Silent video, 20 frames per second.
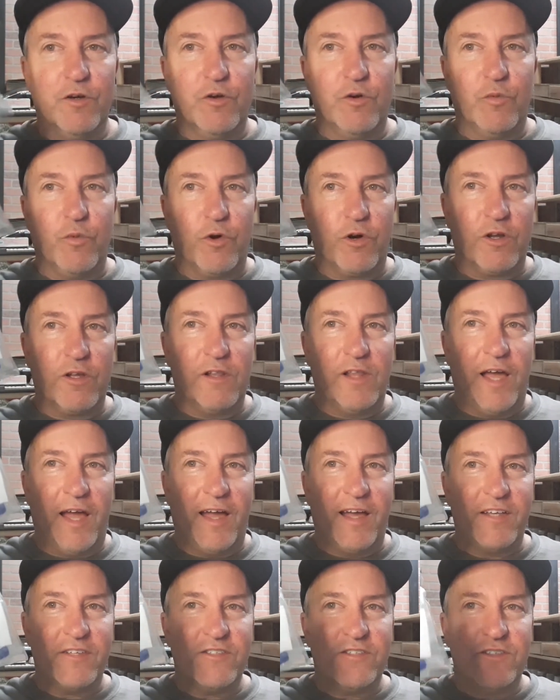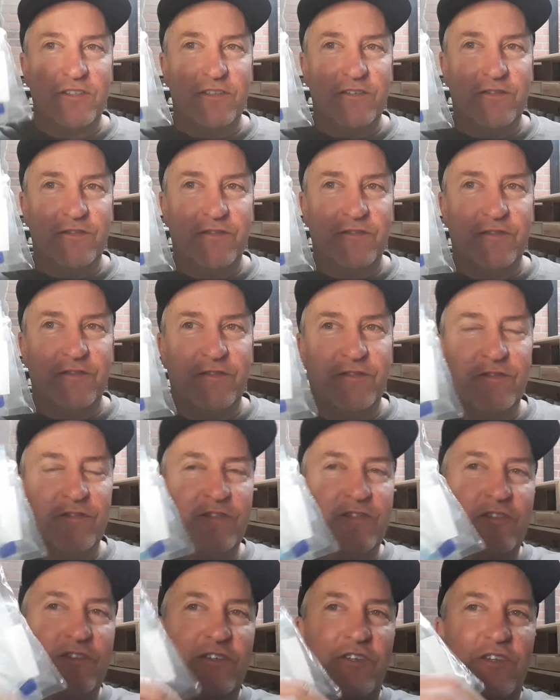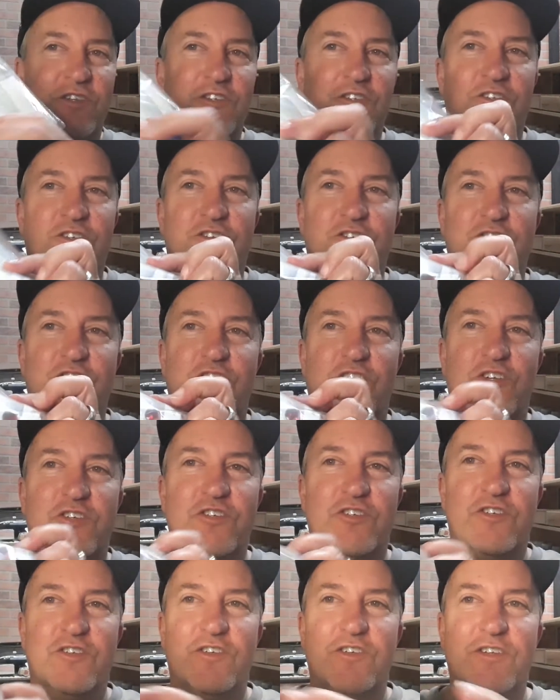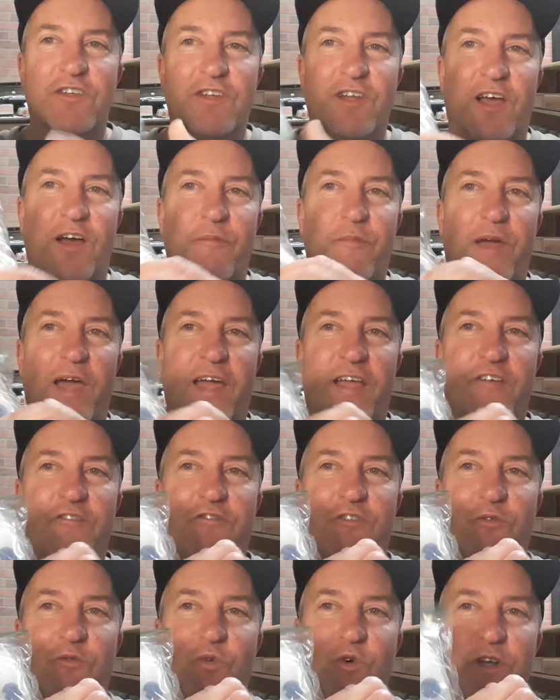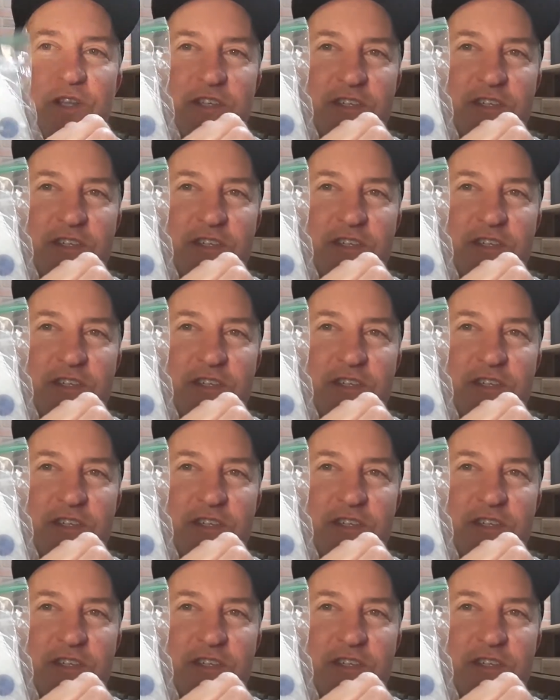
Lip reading: were glass. So this is just a bag from one